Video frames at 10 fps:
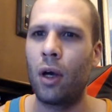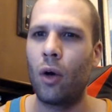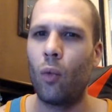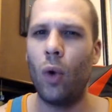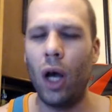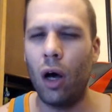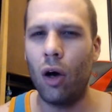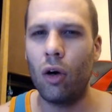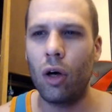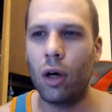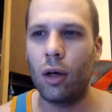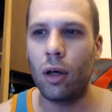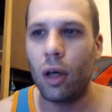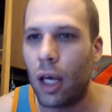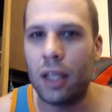well,
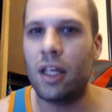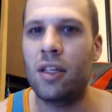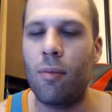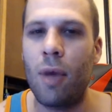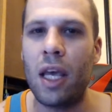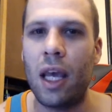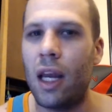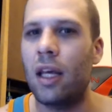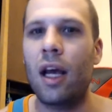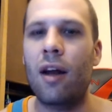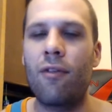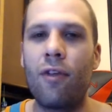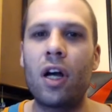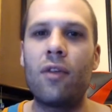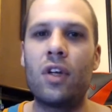it doesn't make any kind of
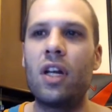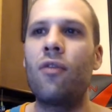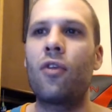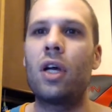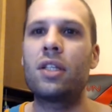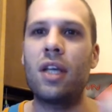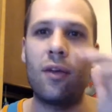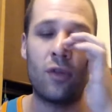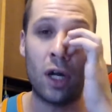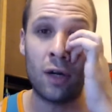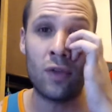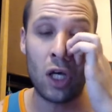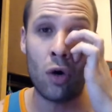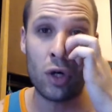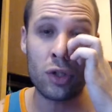fuck of a difference if none of the
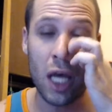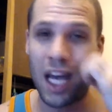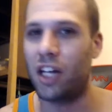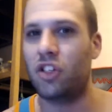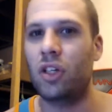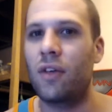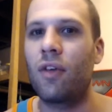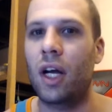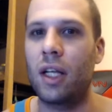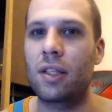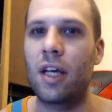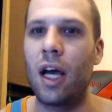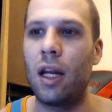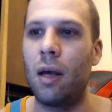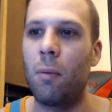owners actually fucking sign
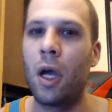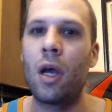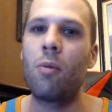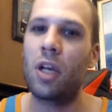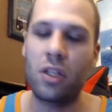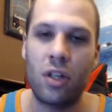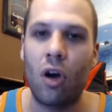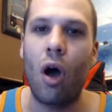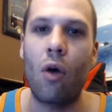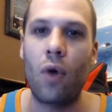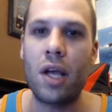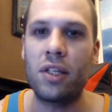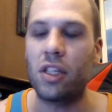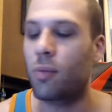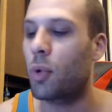him, because they're all
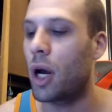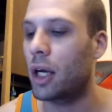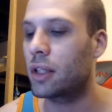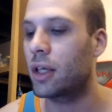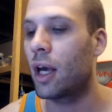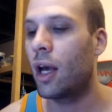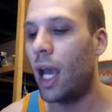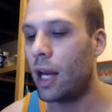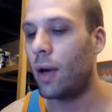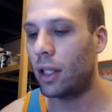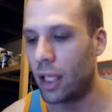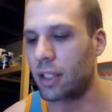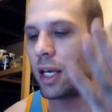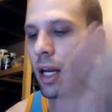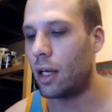racist pricks. Anyway, let's
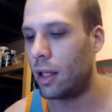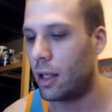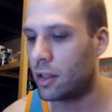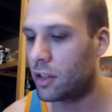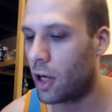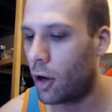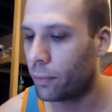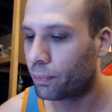get into this. So,